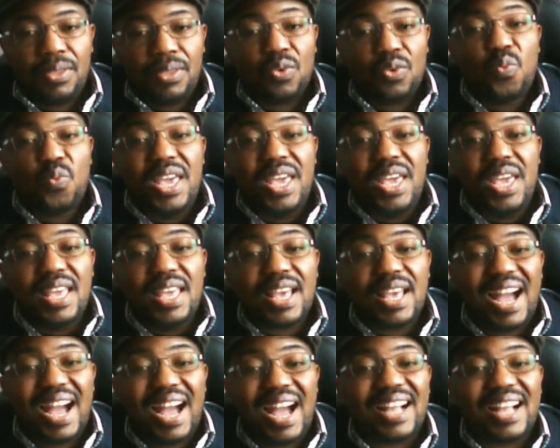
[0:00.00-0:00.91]

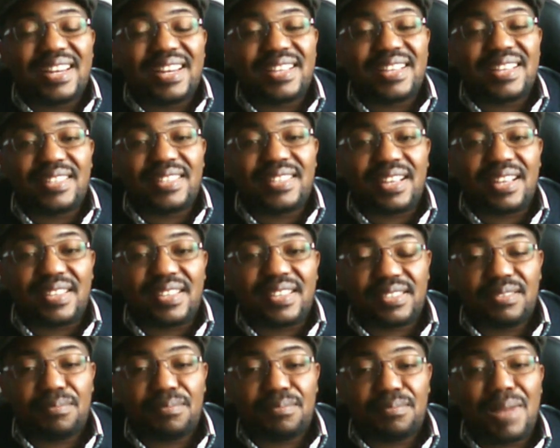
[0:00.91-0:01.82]
We are
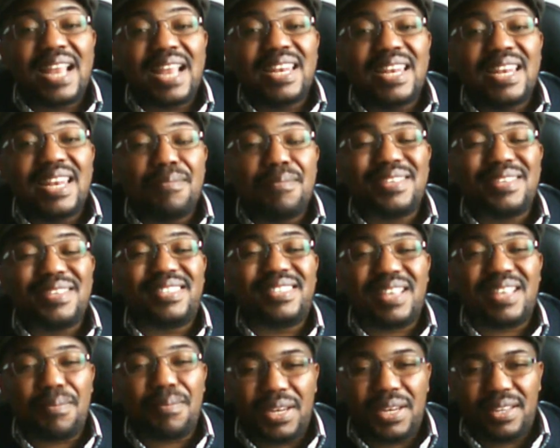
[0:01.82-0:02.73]
Christians. My name is
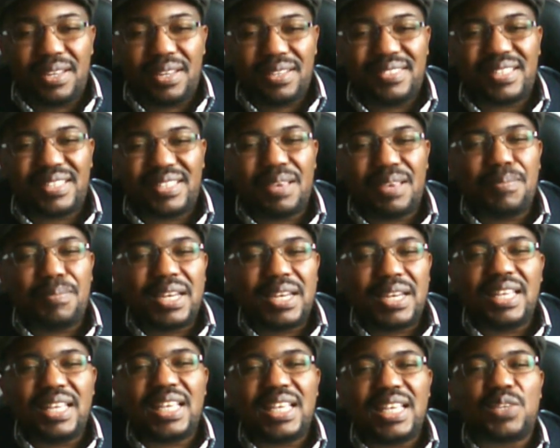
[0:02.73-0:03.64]
Zebedee.
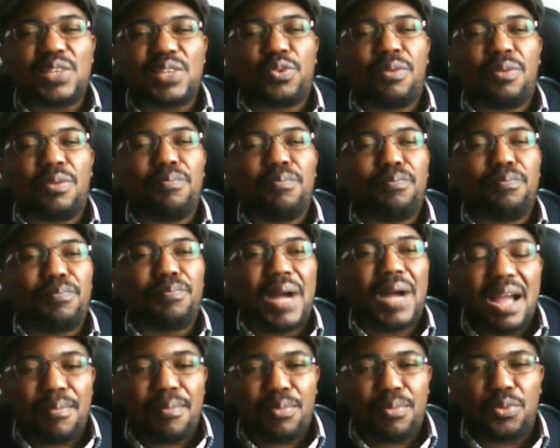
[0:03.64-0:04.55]
Zebedee is from
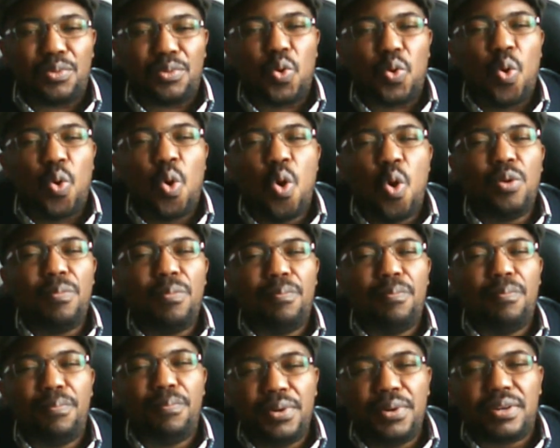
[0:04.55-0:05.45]
Bible,
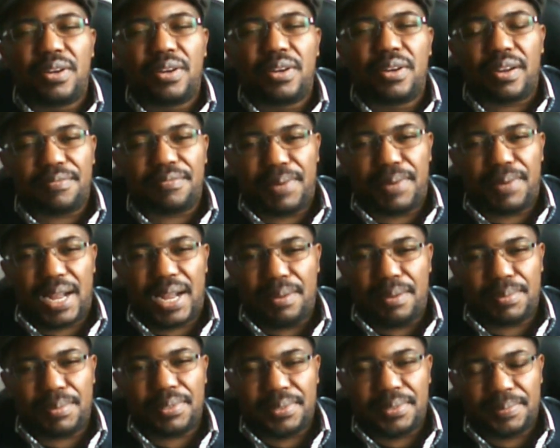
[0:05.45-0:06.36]
old book of
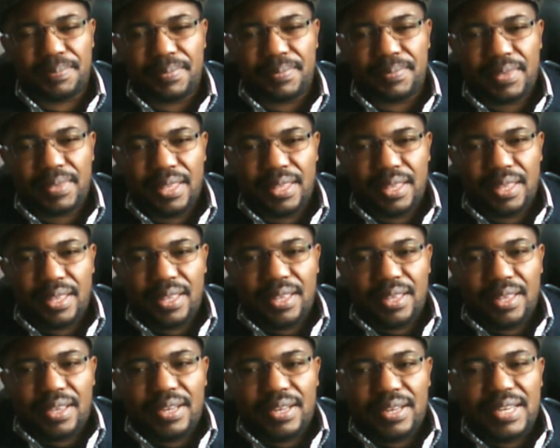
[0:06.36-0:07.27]
Bible.
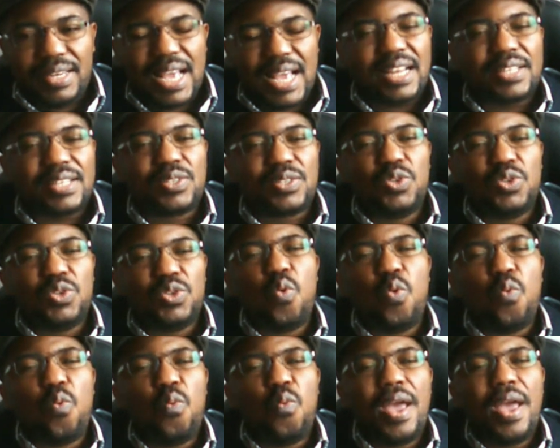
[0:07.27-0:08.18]
There is no
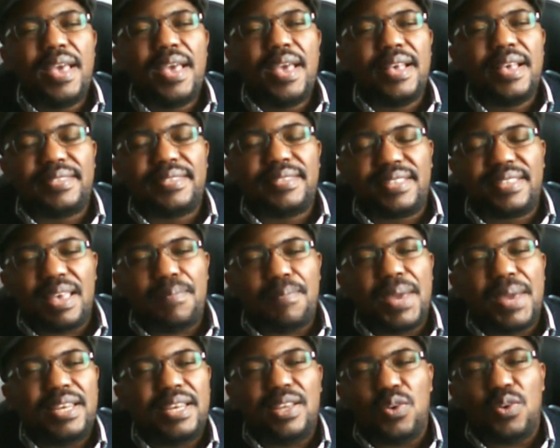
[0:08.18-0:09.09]
way
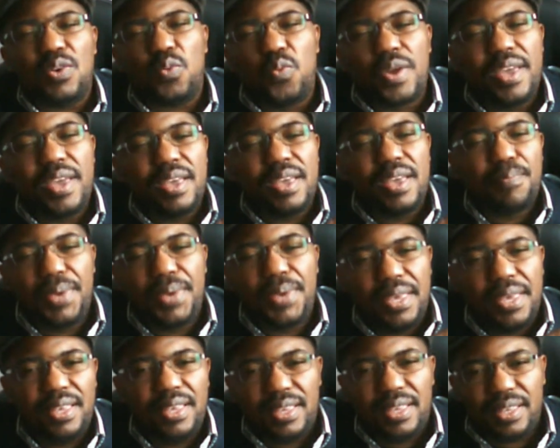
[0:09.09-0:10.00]
Zebedee will
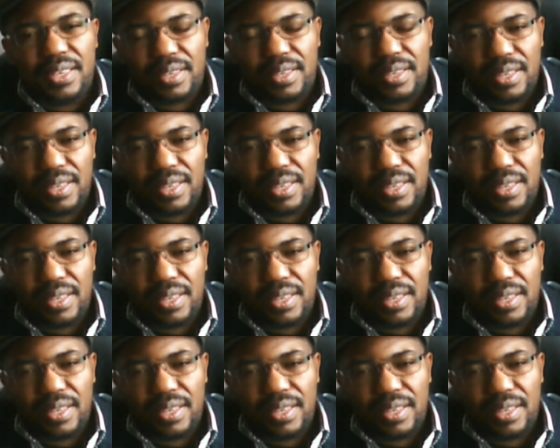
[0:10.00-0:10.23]
be